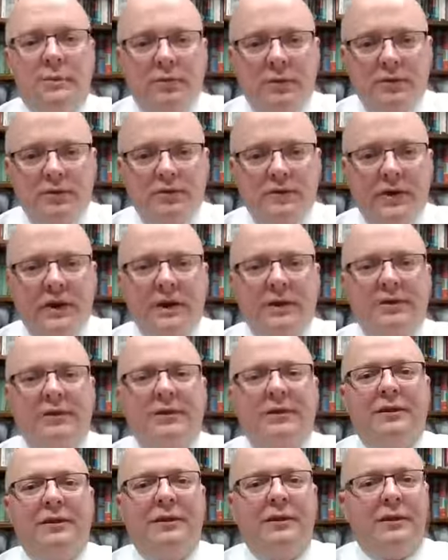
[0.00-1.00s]
Keep your faith.
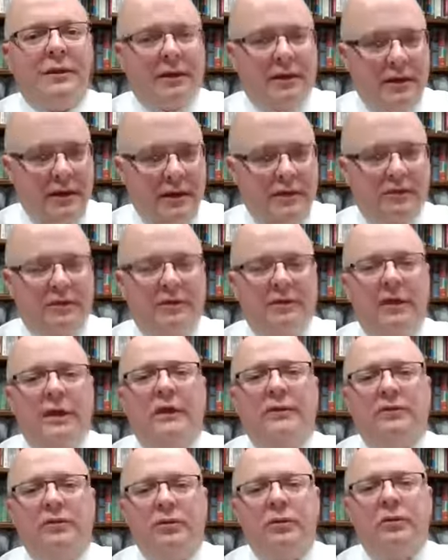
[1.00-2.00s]

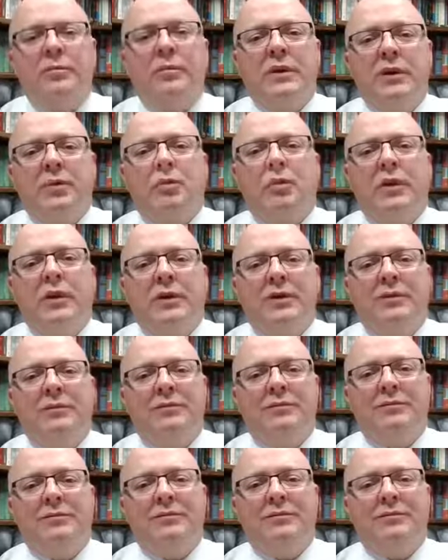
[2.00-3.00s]
Everything's going to be well.
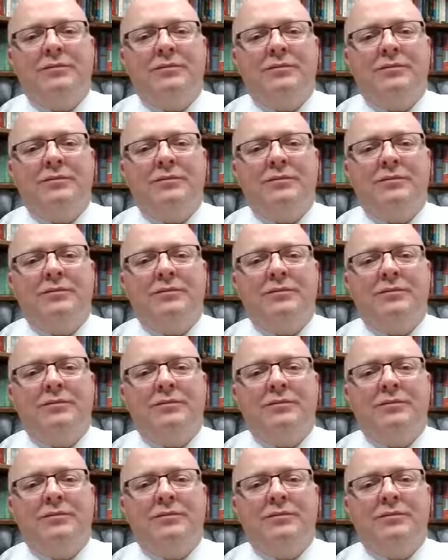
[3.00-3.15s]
